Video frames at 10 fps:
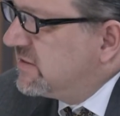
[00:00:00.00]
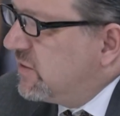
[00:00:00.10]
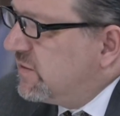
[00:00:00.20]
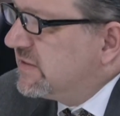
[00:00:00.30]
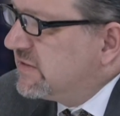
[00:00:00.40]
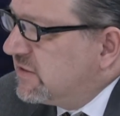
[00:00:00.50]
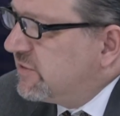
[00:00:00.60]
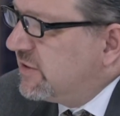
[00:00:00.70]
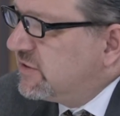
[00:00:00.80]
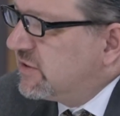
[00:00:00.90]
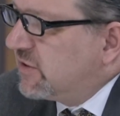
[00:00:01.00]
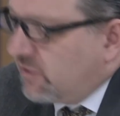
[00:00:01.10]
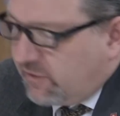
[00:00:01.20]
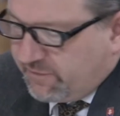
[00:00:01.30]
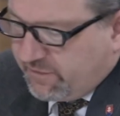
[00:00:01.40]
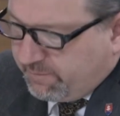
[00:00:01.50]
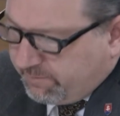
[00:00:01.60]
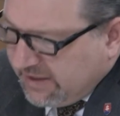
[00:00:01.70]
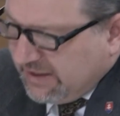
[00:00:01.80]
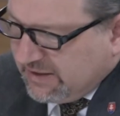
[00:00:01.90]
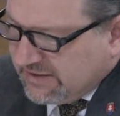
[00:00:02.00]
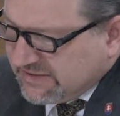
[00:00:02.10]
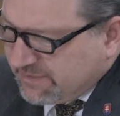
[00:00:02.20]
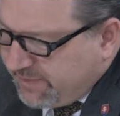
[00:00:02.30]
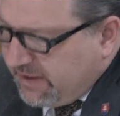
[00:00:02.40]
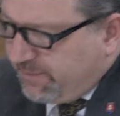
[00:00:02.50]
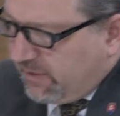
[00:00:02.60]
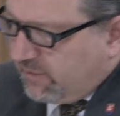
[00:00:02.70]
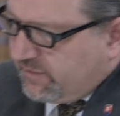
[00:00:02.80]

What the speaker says: on the situation of Middle East people,